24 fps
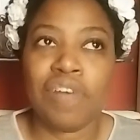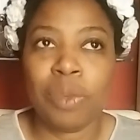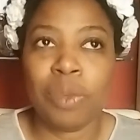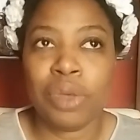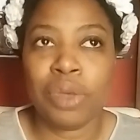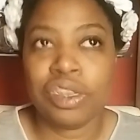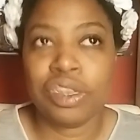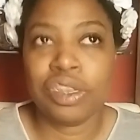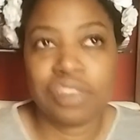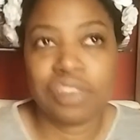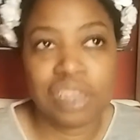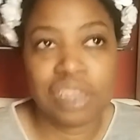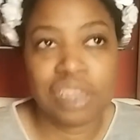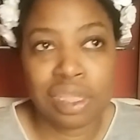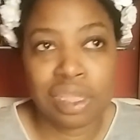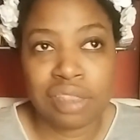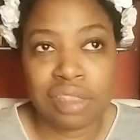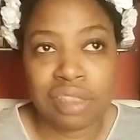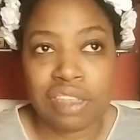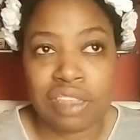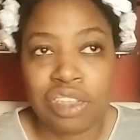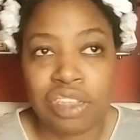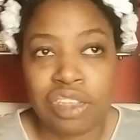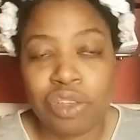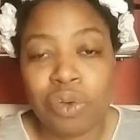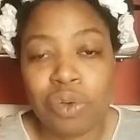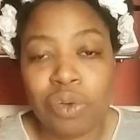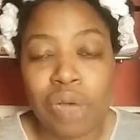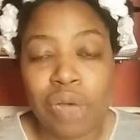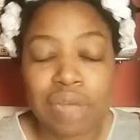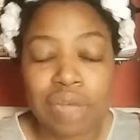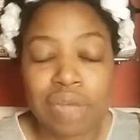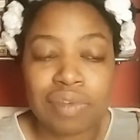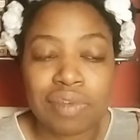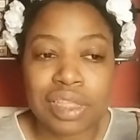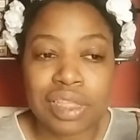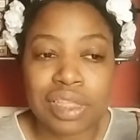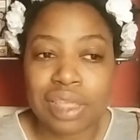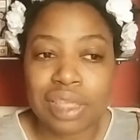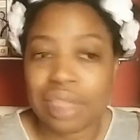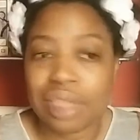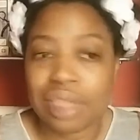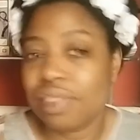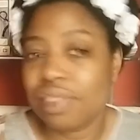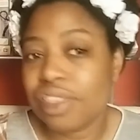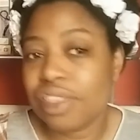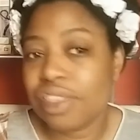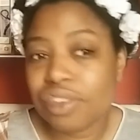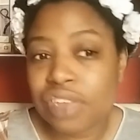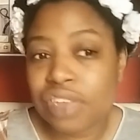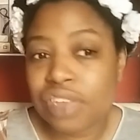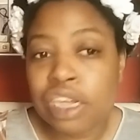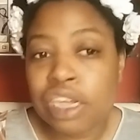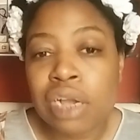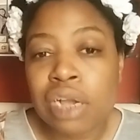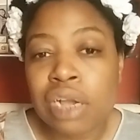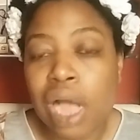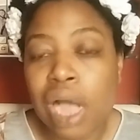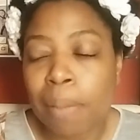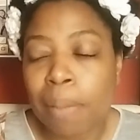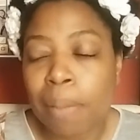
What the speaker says: I wanted to continue. I read that this year.